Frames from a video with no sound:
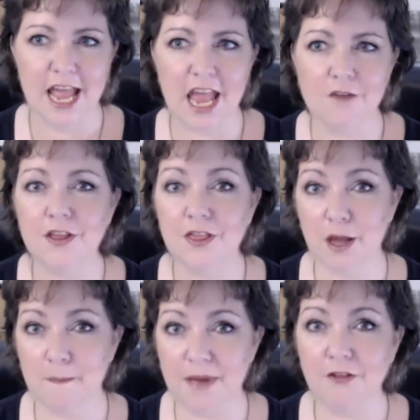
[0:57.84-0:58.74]
Everything
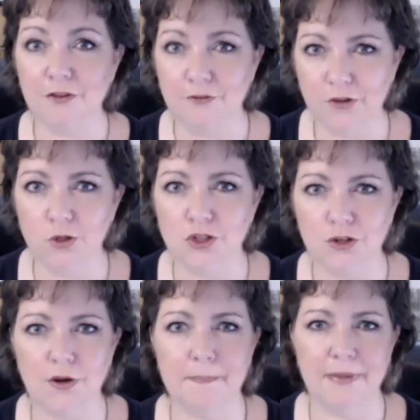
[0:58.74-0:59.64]
about the
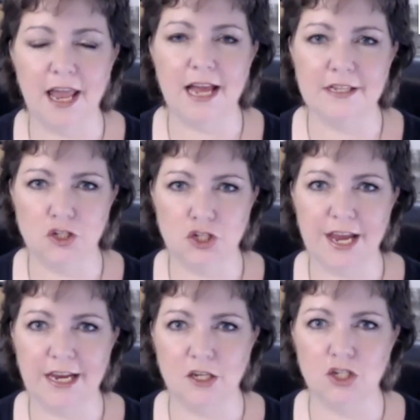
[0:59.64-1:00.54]
future implies
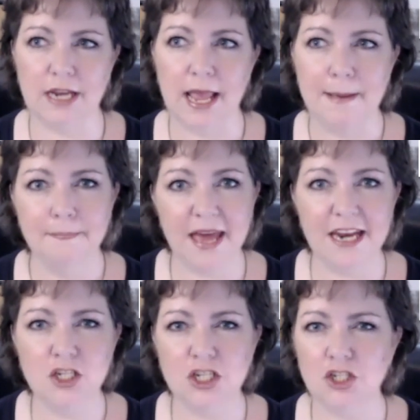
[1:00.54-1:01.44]
change, and managing